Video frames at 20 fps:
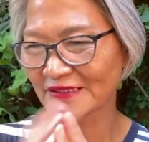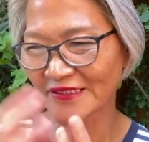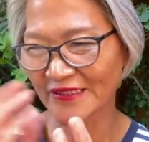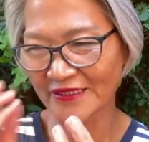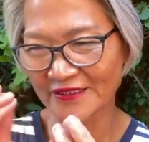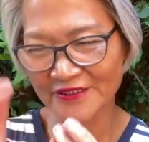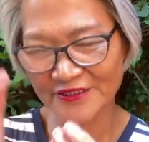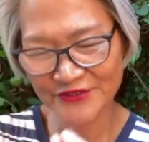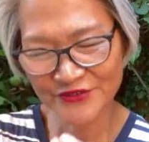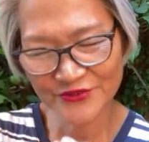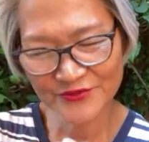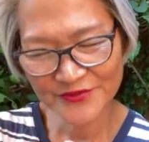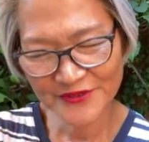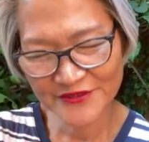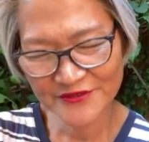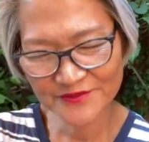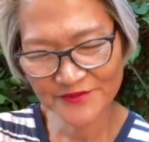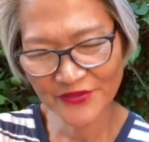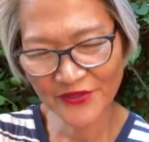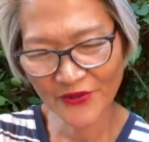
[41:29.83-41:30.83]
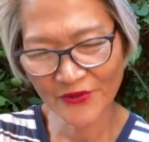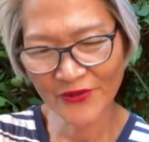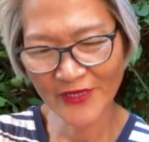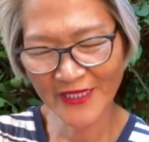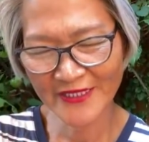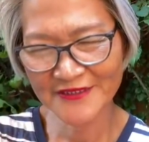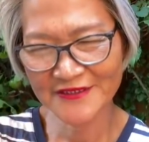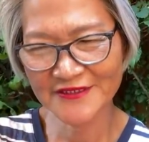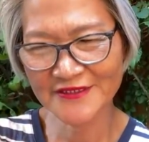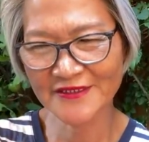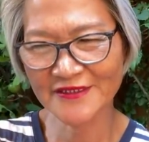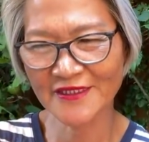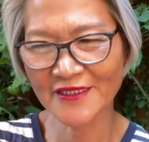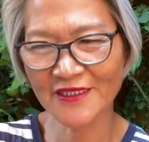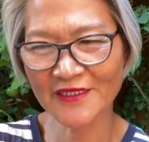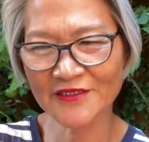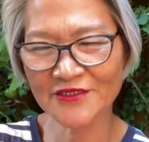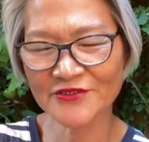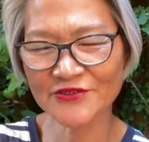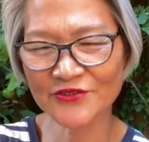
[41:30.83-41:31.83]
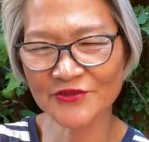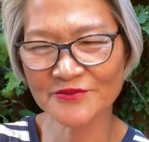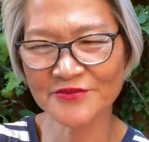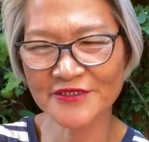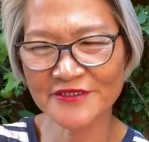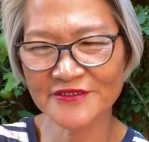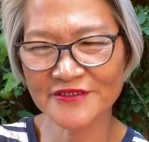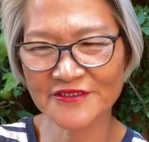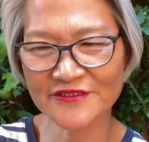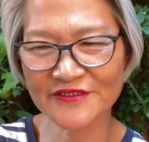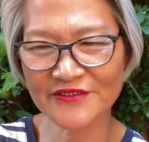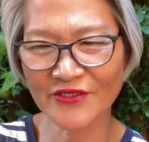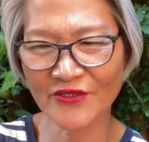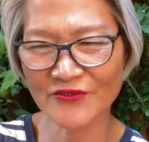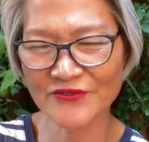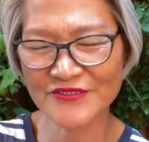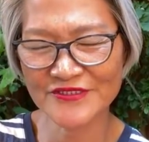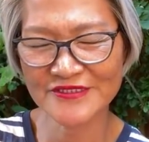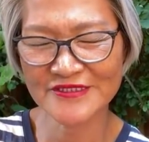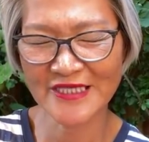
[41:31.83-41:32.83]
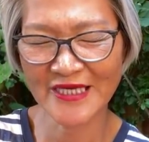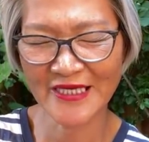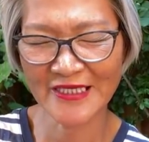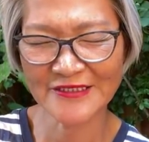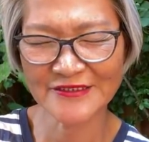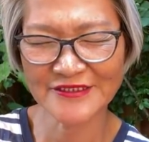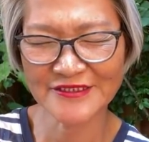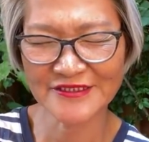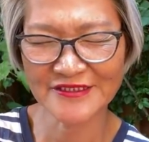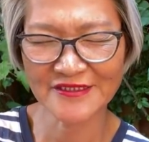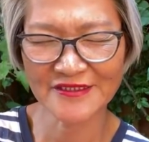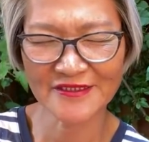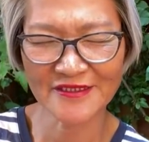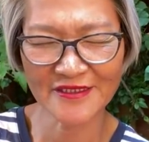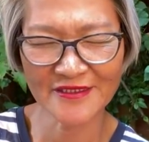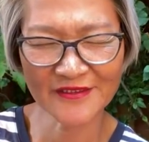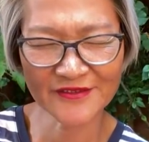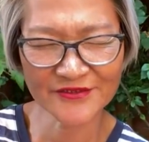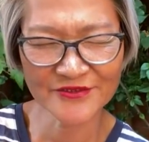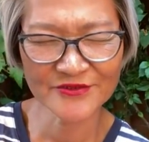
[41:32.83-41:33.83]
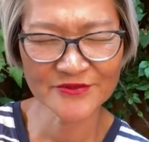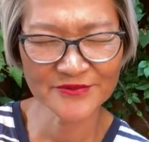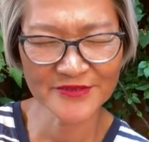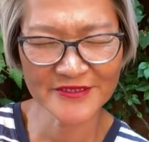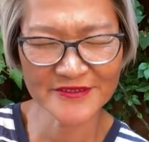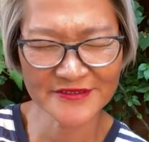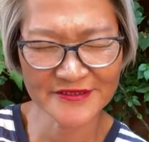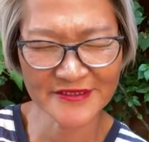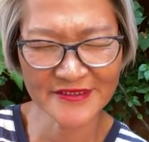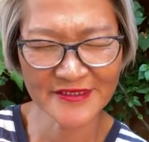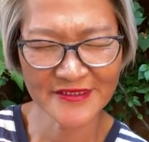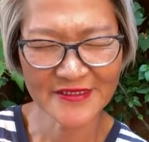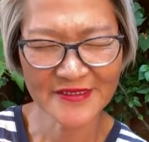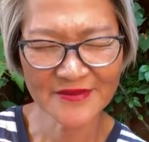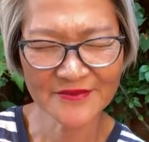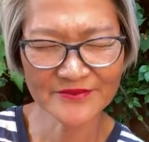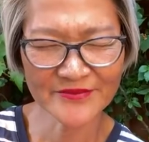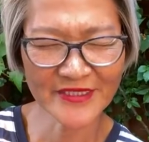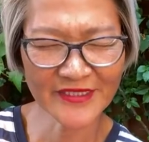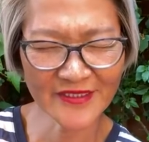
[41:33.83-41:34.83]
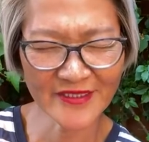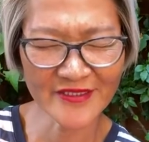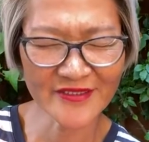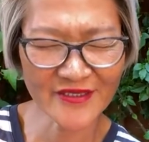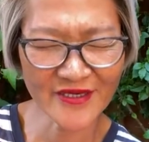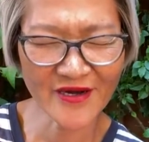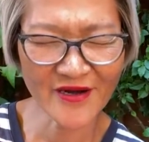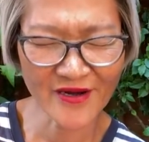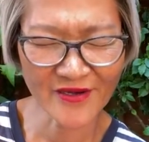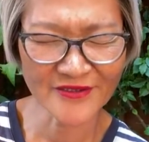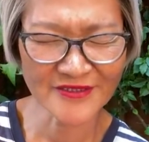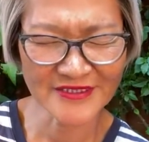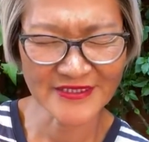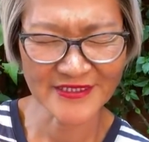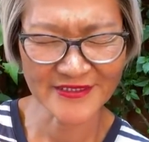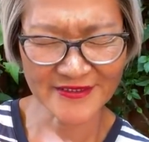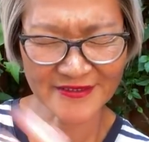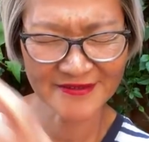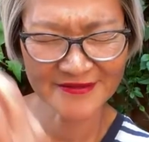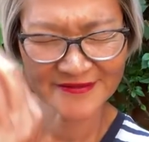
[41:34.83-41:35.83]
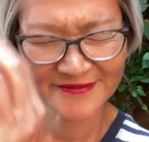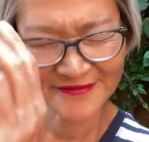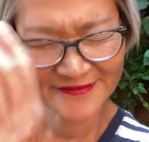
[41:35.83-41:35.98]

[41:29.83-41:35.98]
A little bit poetic, a little bit nostalgic, a little bit melancholic.